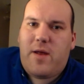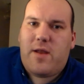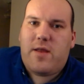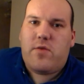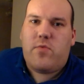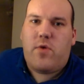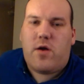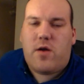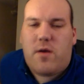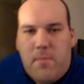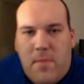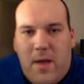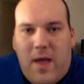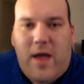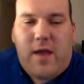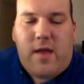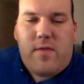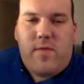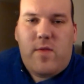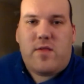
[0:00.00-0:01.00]
everybody and welcome
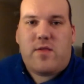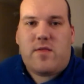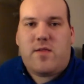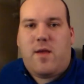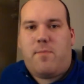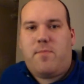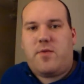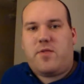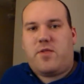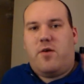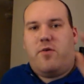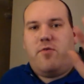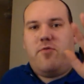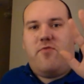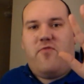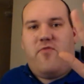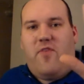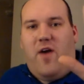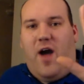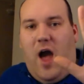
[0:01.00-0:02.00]
back. This is
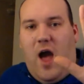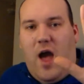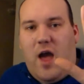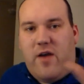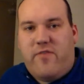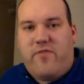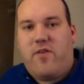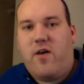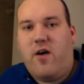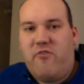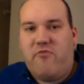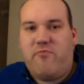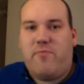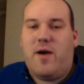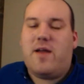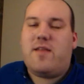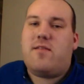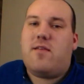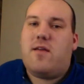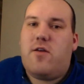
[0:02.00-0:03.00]
episode 5 of
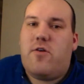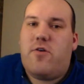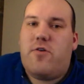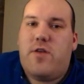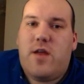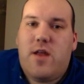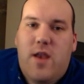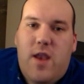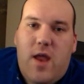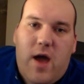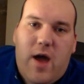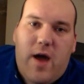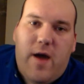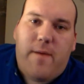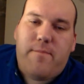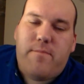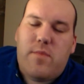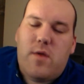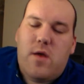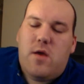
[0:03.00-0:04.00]
my Tyranid
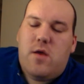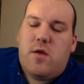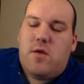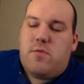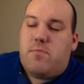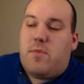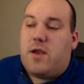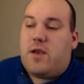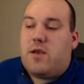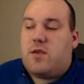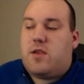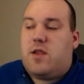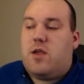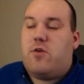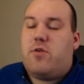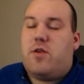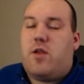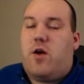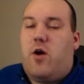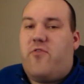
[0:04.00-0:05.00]

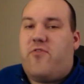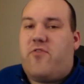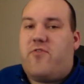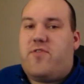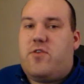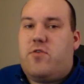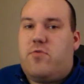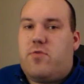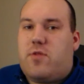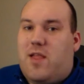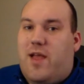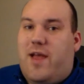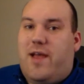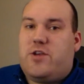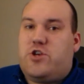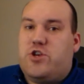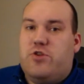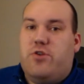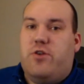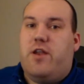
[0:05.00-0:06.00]
overview
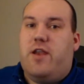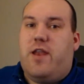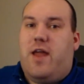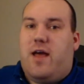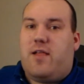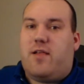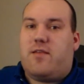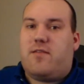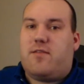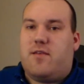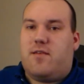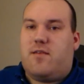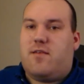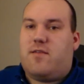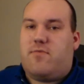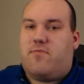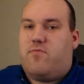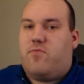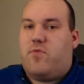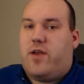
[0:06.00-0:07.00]
slash unit
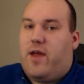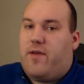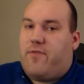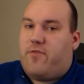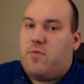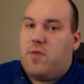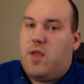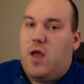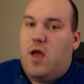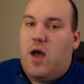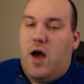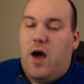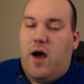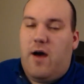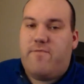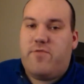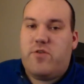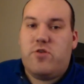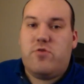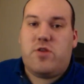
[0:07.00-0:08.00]
analysis, whatever,
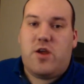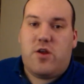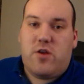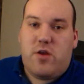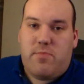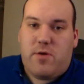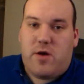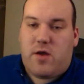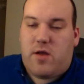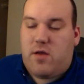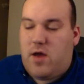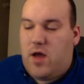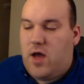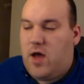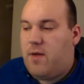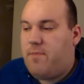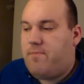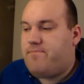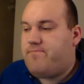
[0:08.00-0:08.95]
of the new Tyranid book.